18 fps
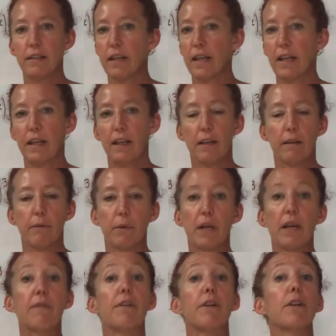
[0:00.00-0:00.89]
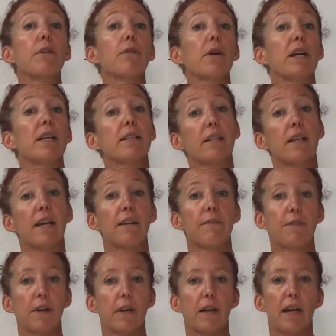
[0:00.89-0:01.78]
Like whatever you guys like
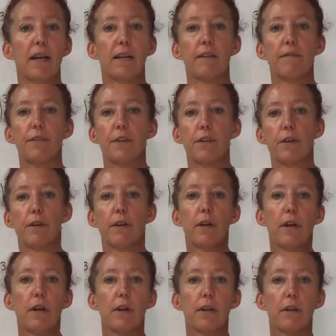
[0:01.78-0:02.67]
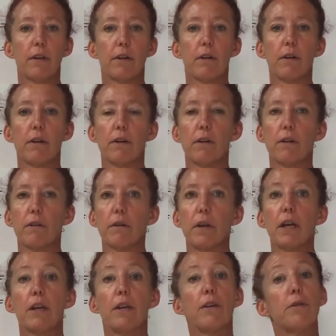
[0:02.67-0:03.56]
for kind of your
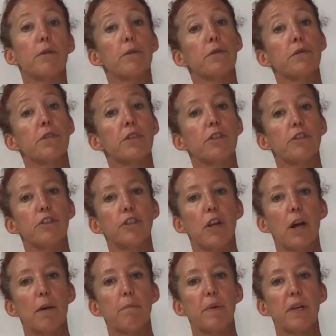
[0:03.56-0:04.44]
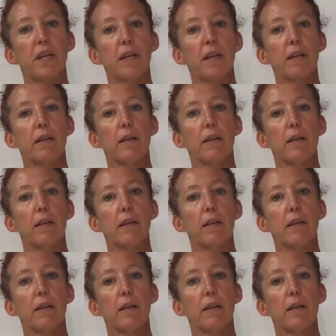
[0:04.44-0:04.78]
used shopping.